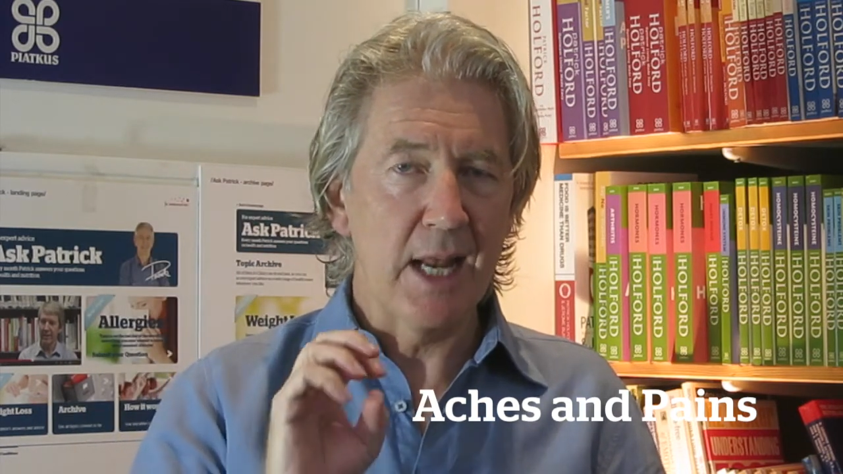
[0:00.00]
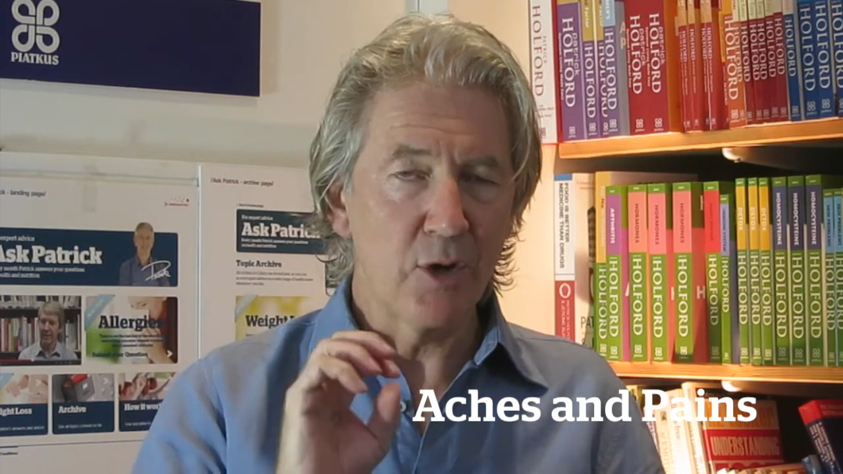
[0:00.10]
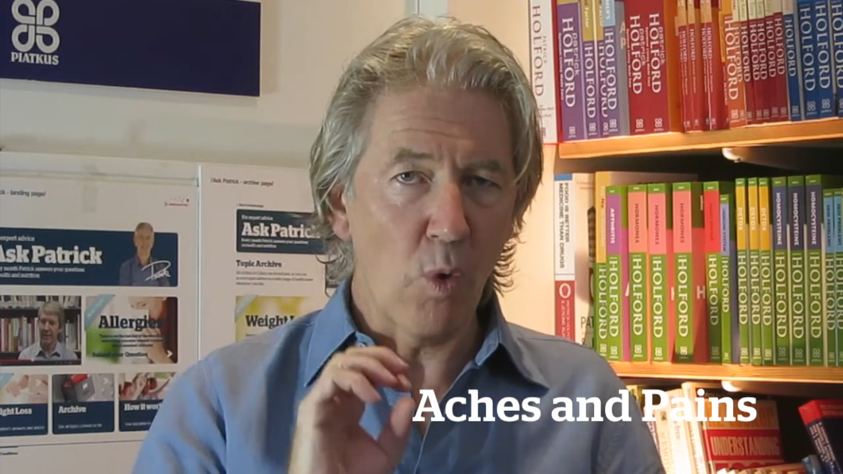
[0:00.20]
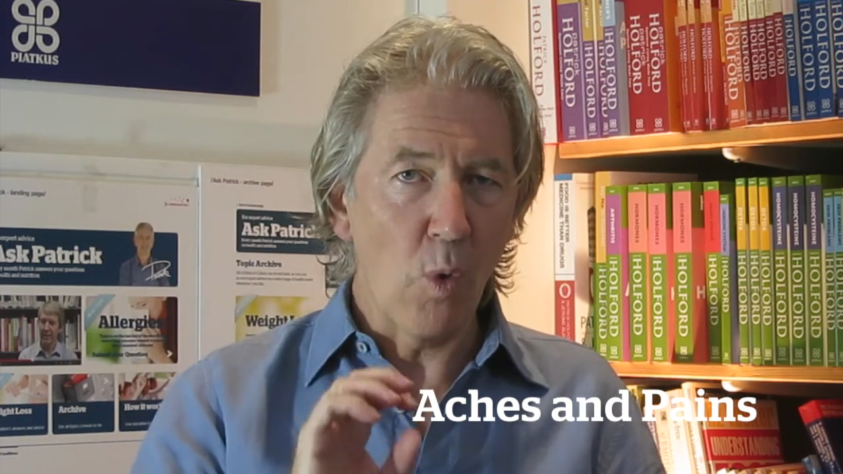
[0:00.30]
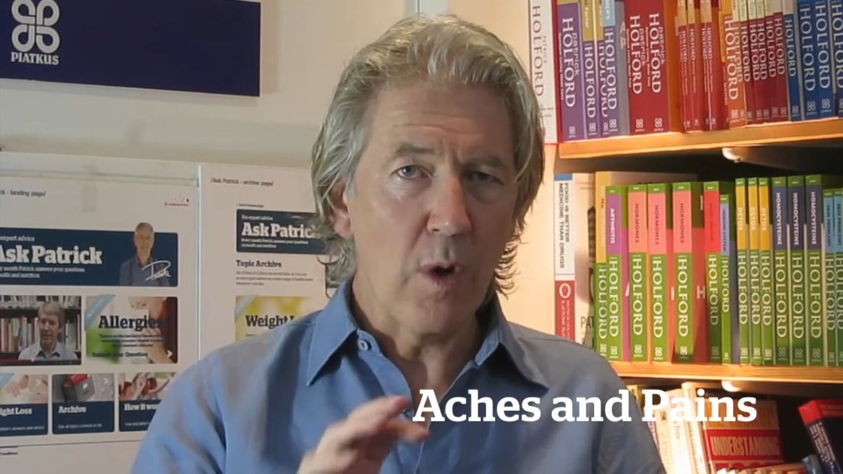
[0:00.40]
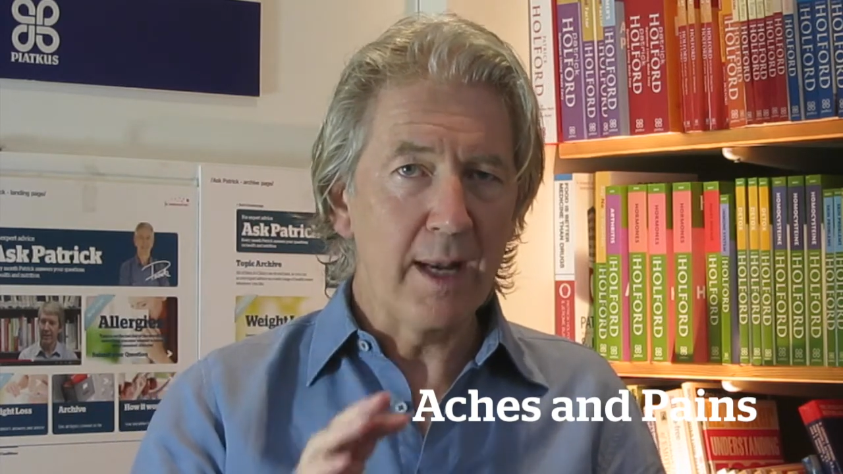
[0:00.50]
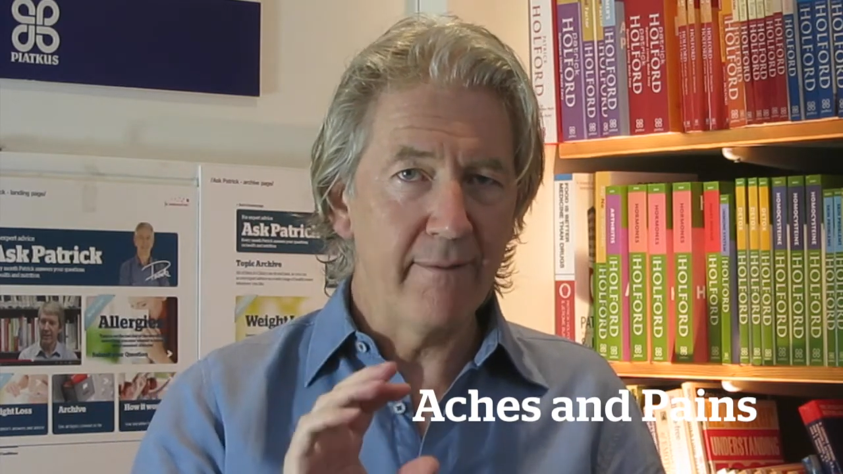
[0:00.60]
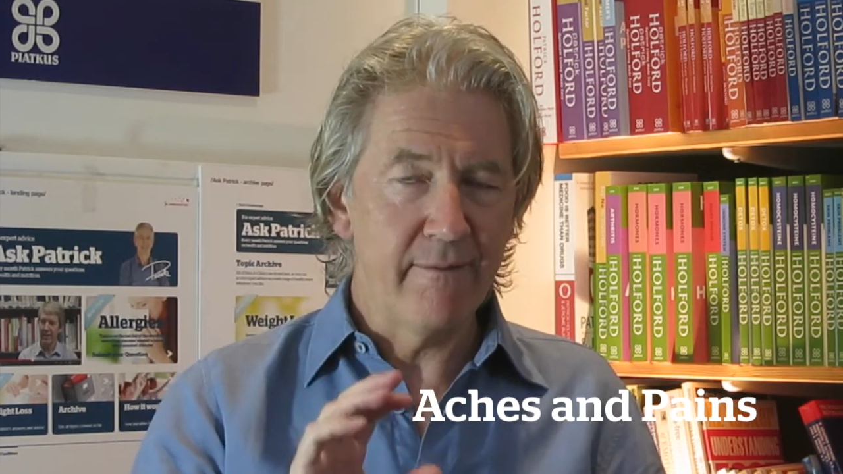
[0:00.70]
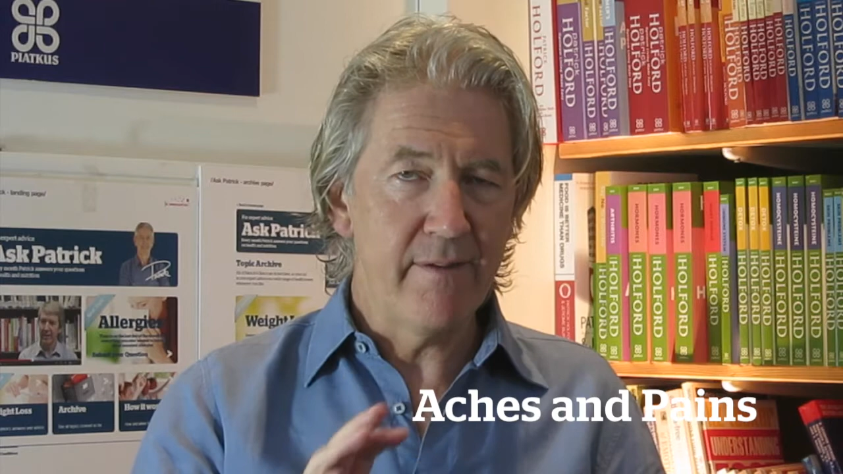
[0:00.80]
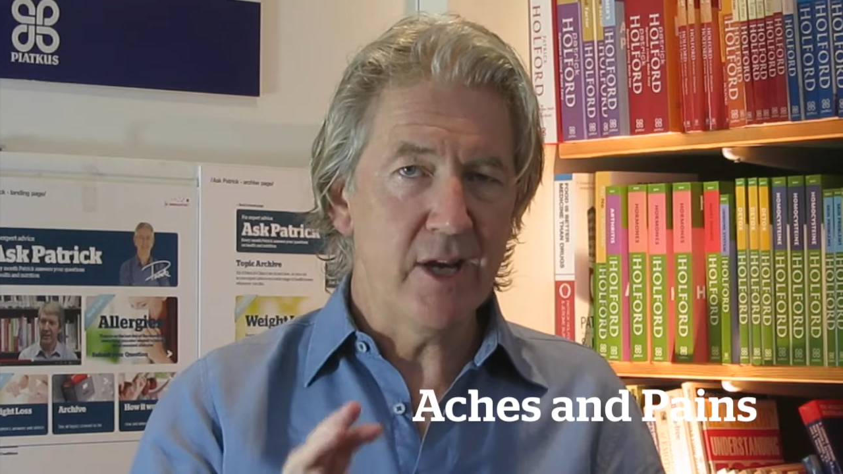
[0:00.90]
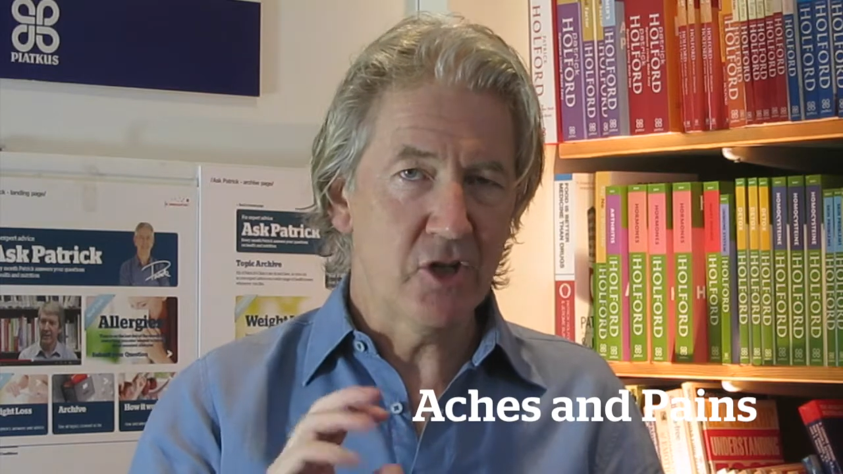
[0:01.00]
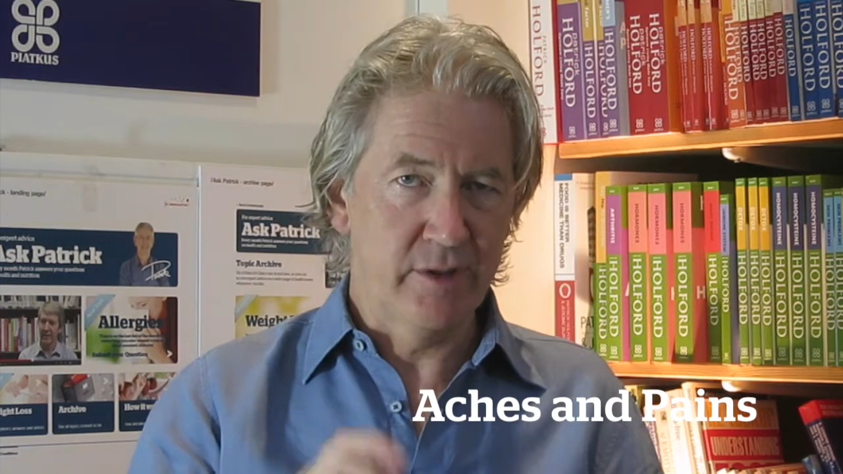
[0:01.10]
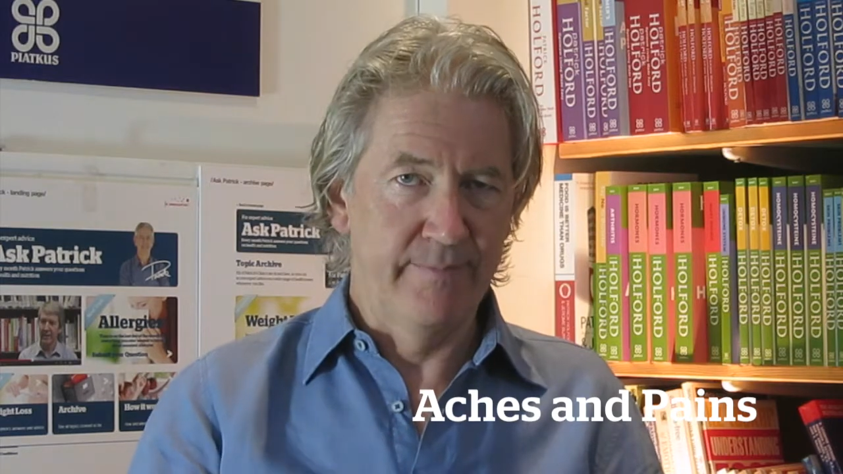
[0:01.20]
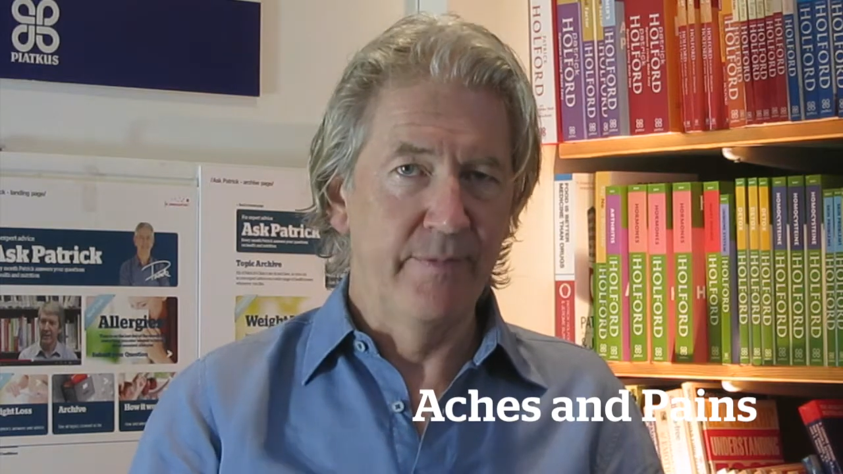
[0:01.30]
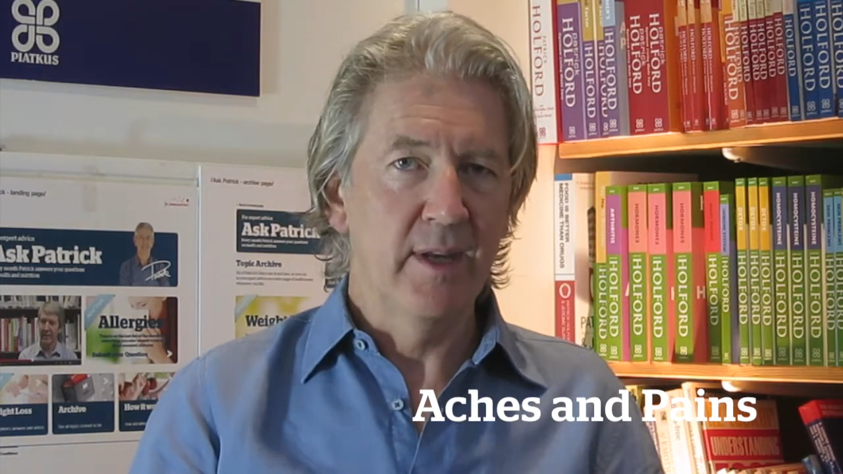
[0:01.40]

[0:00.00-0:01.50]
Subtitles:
and oily fish,